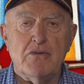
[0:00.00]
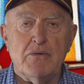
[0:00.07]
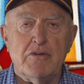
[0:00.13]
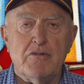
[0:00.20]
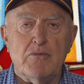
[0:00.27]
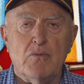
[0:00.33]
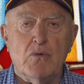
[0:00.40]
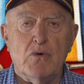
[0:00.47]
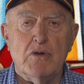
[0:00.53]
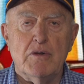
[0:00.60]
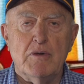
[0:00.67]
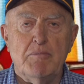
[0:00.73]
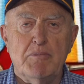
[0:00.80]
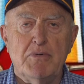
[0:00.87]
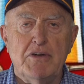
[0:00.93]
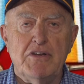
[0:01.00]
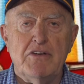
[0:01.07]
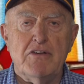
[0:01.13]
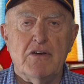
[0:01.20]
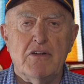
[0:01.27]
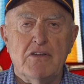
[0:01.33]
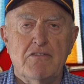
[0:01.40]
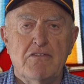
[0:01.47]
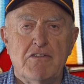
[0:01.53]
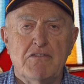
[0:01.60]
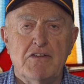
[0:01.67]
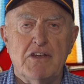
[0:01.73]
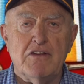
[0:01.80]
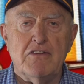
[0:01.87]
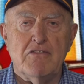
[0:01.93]
to his ward, printed on the
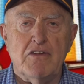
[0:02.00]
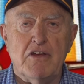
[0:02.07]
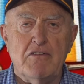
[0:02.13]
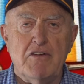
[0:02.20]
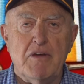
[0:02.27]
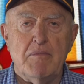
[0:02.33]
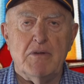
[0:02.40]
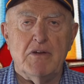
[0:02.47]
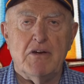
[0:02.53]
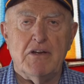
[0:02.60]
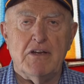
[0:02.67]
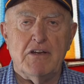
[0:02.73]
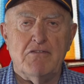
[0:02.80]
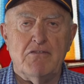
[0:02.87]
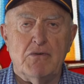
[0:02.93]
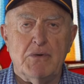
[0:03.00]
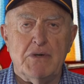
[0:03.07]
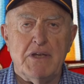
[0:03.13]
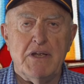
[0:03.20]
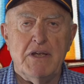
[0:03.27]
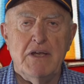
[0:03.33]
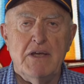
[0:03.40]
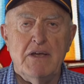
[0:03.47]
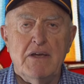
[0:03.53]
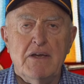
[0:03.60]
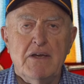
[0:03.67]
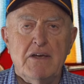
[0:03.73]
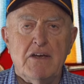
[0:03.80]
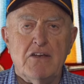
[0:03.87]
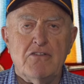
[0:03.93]
15th of November 1940,
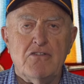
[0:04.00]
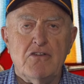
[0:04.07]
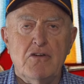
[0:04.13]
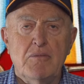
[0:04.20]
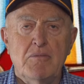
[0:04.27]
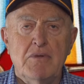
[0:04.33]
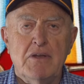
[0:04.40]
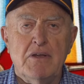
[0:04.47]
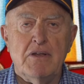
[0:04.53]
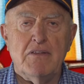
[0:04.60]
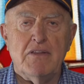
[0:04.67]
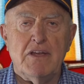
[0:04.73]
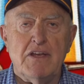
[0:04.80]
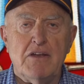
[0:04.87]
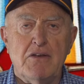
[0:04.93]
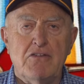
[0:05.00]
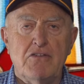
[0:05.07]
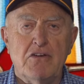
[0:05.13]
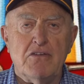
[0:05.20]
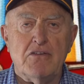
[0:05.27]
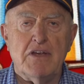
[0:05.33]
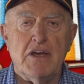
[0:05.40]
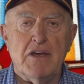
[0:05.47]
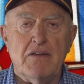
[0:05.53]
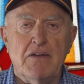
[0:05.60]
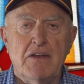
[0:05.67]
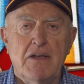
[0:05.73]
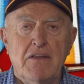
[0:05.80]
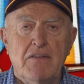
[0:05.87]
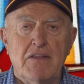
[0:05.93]
assumed that he shot
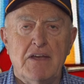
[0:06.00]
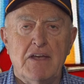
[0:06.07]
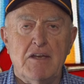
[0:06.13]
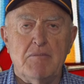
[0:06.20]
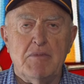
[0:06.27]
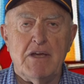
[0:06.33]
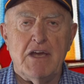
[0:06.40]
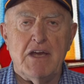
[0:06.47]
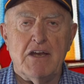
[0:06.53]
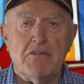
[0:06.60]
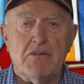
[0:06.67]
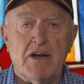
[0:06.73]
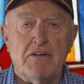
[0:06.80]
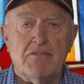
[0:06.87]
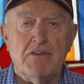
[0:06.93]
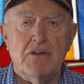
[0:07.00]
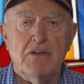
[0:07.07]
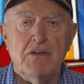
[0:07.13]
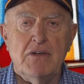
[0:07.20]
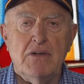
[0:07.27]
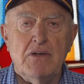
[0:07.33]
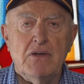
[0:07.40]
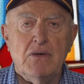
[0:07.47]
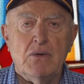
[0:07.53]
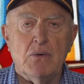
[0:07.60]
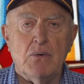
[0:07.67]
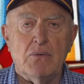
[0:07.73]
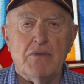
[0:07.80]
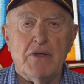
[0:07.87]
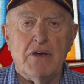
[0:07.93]
down the enemy aircraft,
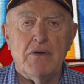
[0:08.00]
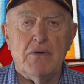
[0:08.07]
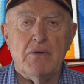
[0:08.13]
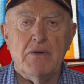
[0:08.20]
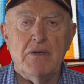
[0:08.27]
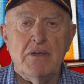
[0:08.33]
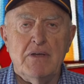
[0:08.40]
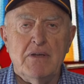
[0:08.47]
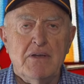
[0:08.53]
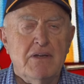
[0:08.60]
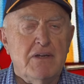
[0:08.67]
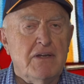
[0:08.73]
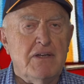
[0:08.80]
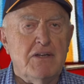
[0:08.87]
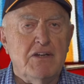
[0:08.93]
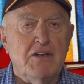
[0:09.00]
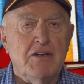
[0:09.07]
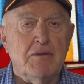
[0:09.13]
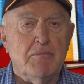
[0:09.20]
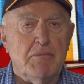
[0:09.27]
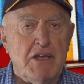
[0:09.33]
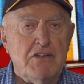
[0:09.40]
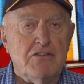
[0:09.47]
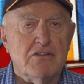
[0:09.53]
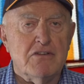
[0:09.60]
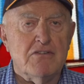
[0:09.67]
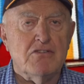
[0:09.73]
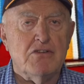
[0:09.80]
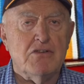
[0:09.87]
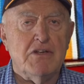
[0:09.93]
although he didn't
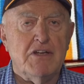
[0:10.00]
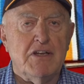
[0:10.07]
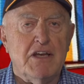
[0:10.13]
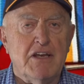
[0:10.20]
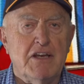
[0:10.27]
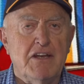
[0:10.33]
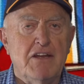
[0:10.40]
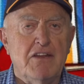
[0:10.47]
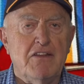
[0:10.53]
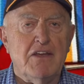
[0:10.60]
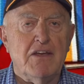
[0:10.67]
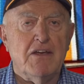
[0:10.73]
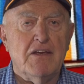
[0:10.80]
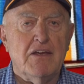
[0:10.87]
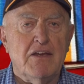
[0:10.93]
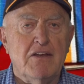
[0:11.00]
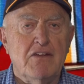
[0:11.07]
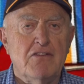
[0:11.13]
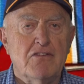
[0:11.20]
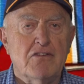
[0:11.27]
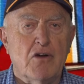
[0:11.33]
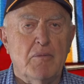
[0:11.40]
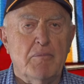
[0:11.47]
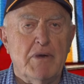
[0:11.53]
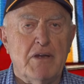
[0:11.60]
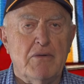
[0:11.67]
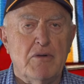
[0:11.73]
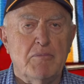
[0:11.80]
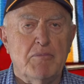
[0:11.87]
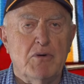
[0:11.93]
mention shooting down anything in his
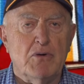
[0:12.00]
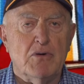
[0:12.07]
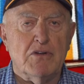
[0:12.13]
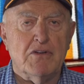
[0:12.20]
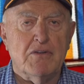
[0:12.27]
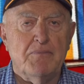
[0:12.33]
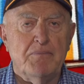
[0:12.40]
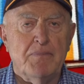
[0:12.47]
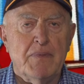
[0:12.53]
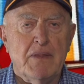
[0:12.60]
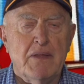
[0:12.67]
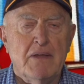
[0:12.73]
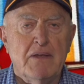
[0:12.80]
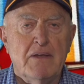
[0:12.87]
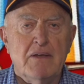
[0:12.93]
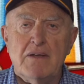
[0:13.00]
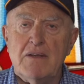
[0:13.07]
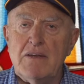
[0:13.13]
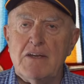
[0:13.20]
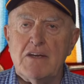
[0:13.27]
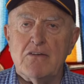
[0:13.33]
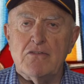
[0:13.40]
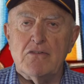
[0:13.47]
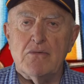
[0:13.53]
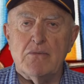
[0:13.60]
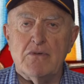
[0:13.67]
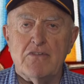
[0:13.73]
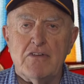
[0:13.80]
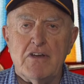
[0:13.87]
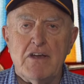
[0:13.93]
combat report. Nicolson
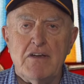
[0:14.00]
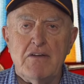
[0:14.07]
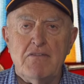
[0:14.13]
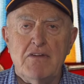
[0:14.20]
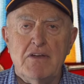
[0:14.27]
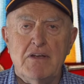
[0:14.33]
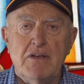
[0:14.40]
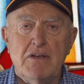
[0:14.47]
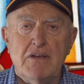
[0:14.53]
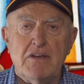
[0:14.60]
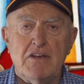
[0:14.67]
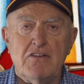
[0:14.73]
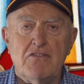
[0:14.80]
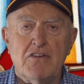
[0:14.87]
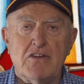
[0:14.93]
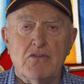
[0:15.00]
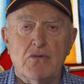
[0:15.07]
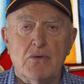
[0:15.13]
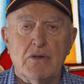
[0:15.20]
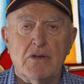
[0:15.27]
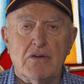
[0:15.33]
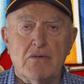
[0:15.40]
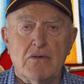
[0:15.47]
received his Victoria